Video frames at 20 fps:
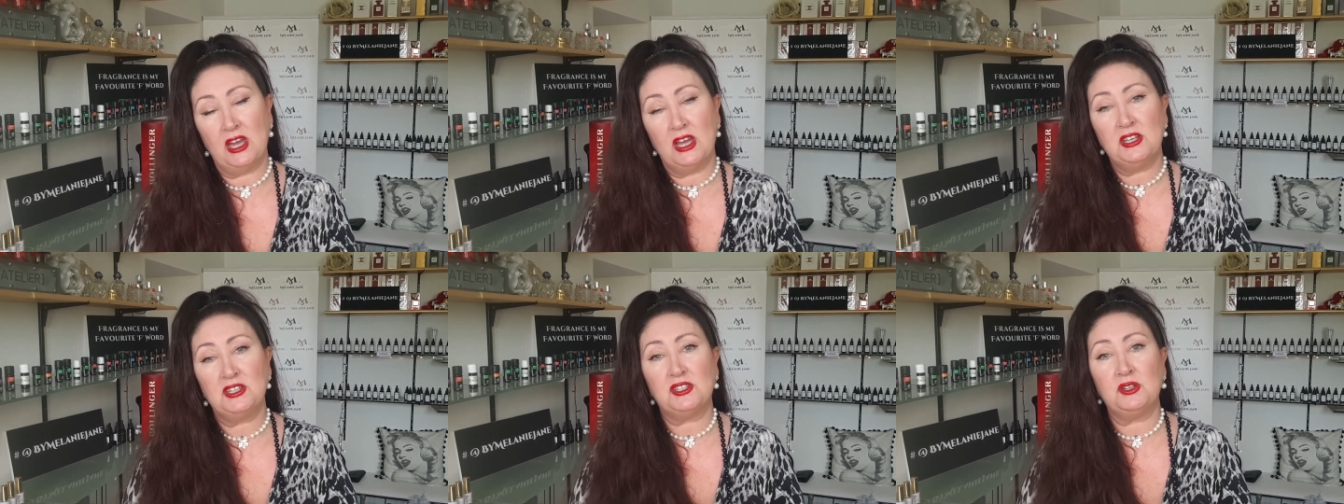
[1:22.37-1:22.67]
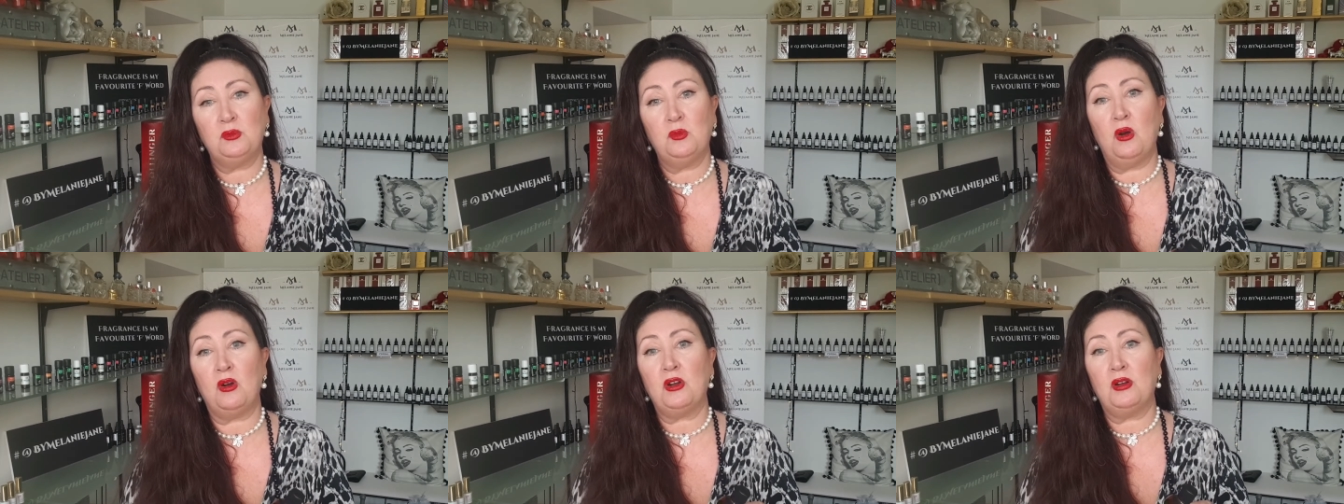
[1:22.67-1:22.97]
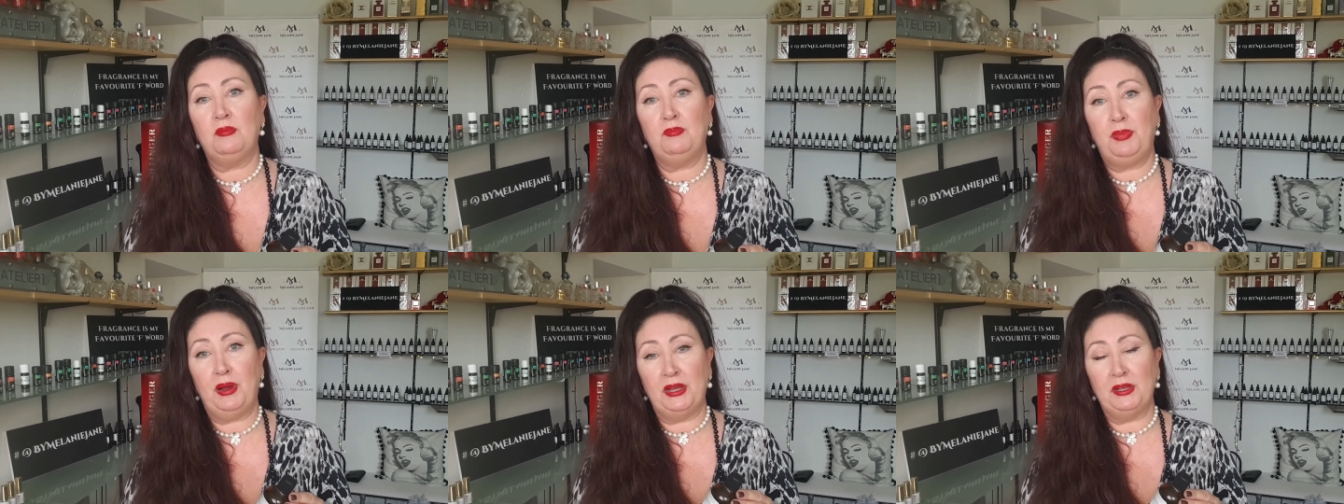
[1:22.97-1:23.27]
So what
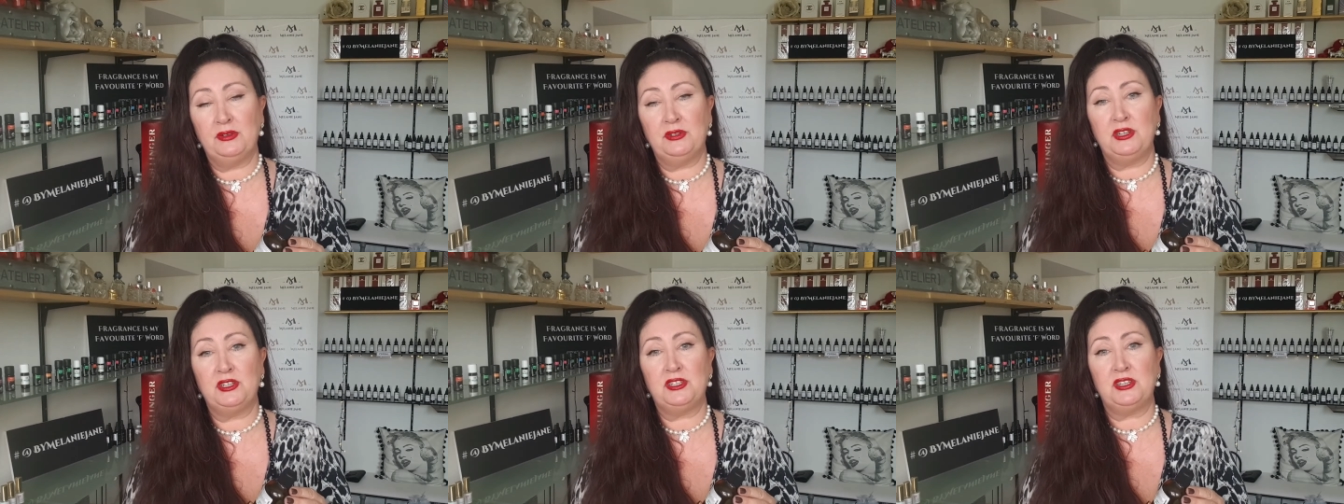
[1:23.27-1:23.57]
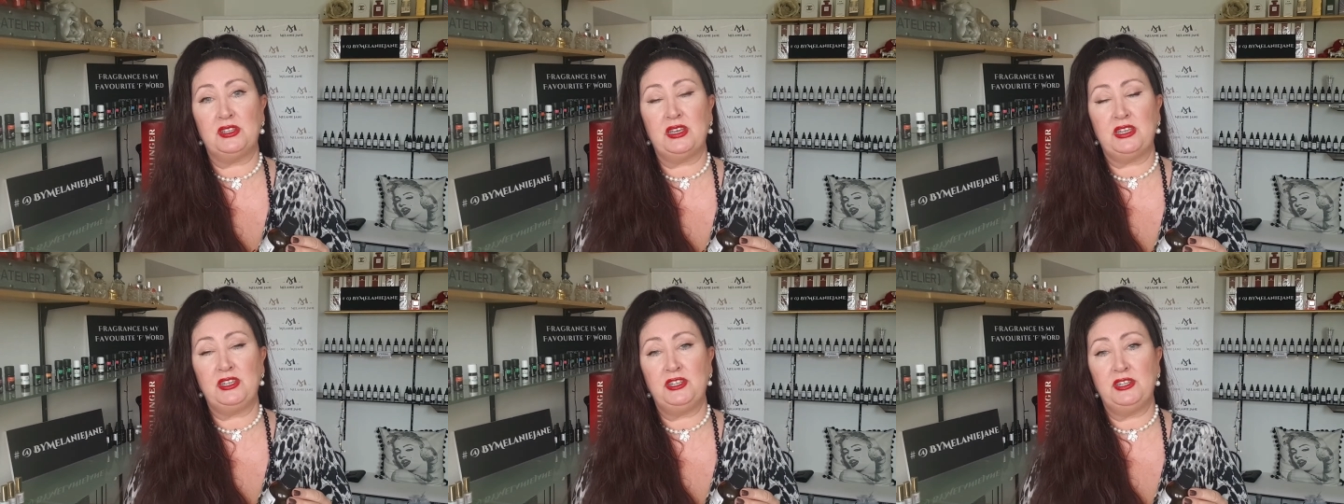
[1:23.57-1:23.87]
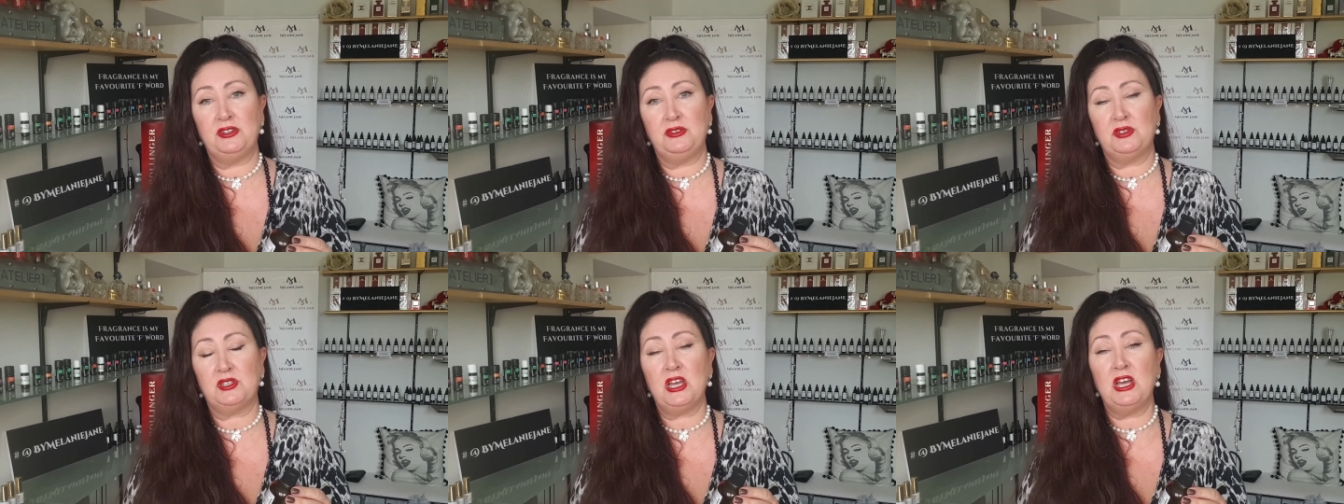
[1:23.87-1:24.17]
component do they
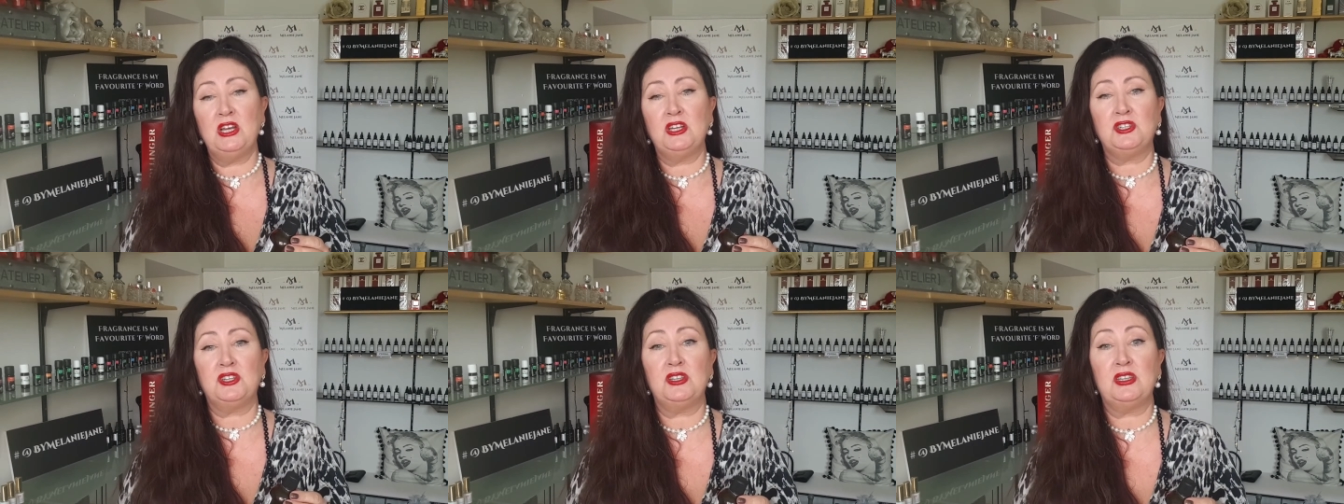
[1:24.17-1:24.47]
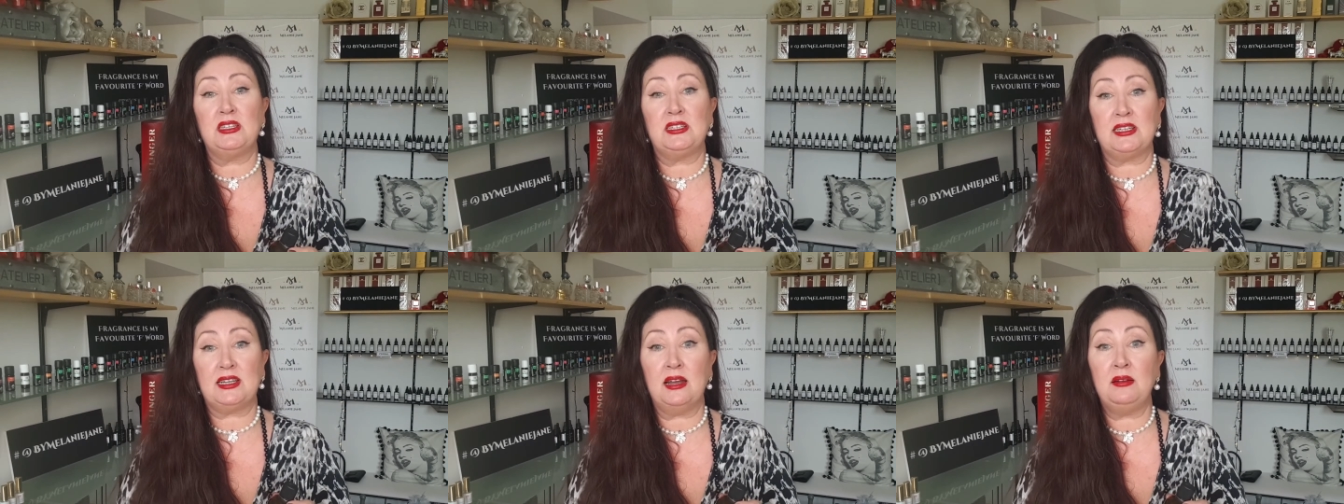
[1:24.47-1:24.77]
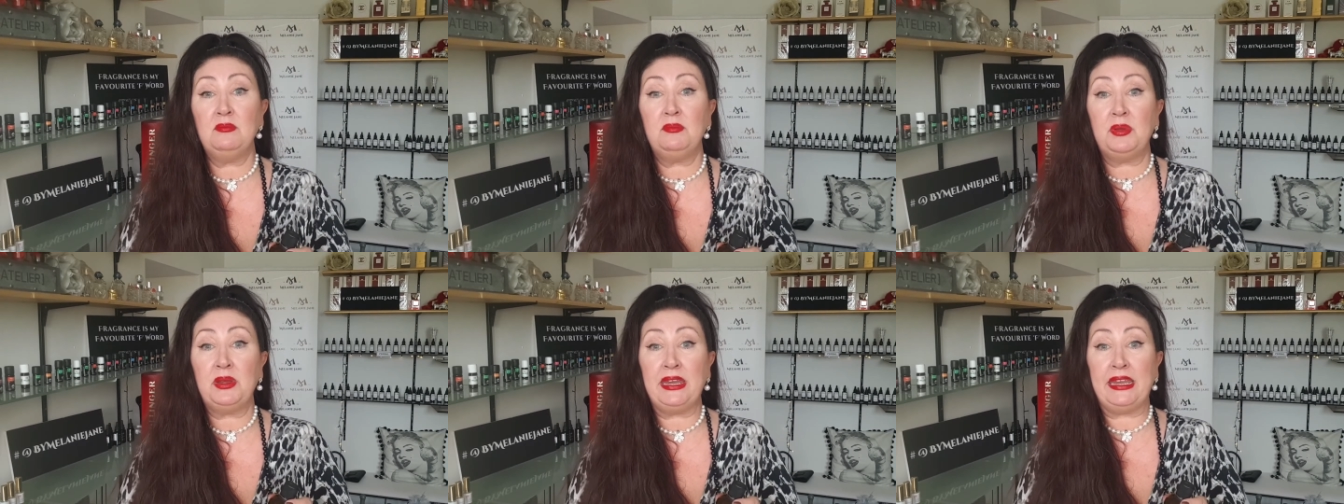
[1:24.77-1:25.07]
use? So there's a
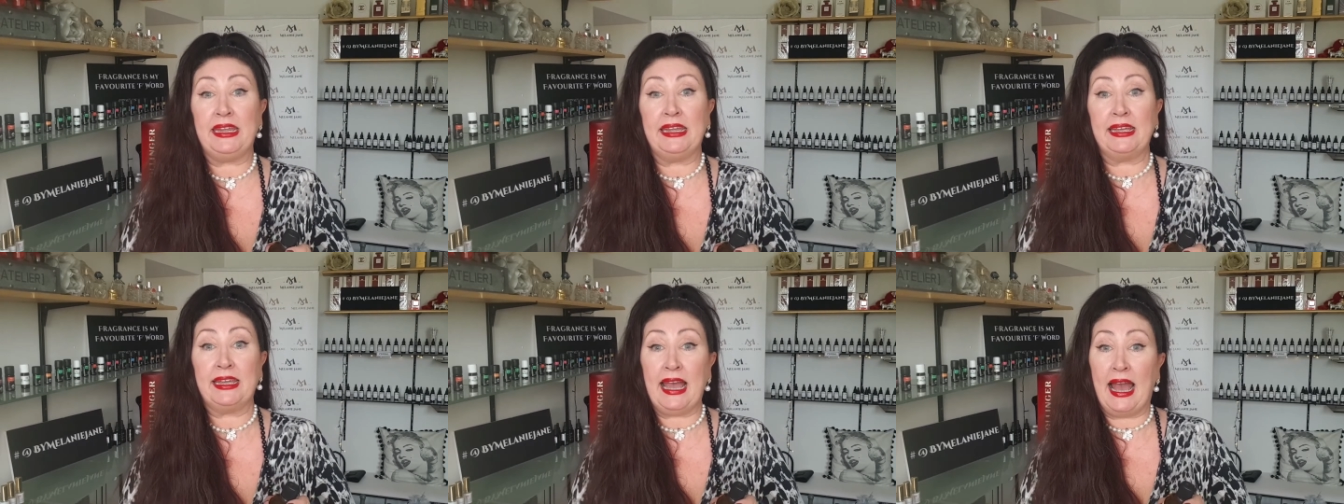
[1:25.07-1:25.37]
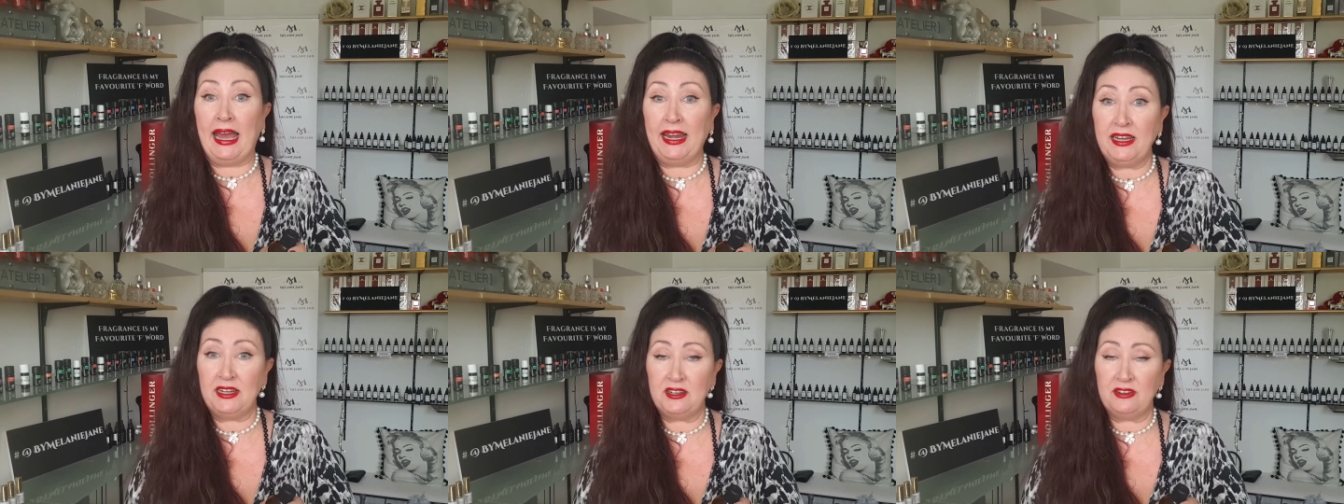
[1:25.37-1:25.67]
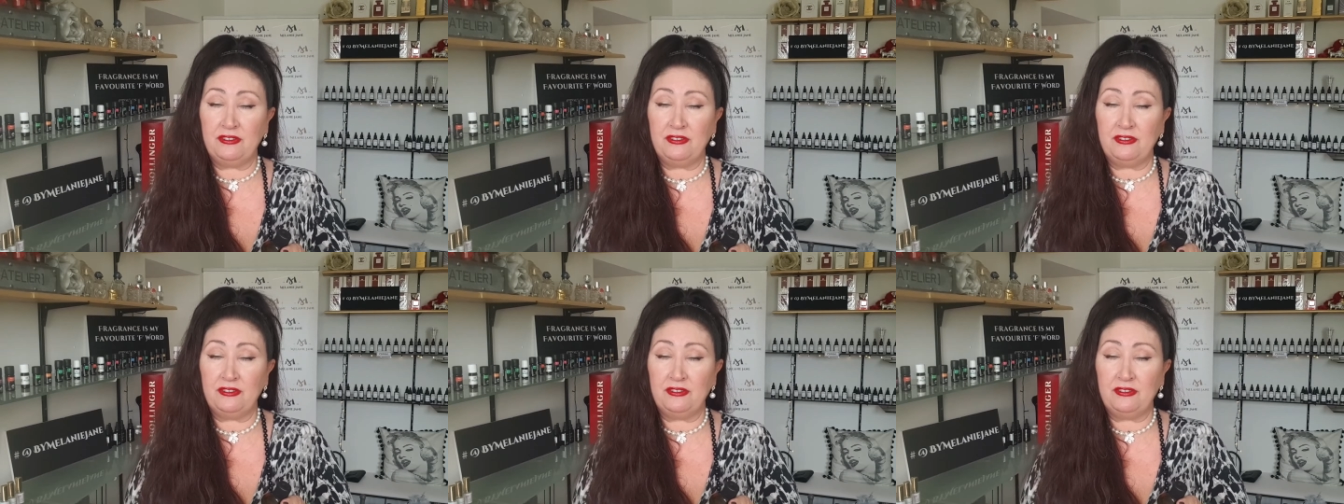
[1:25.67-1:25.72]
company in Canada,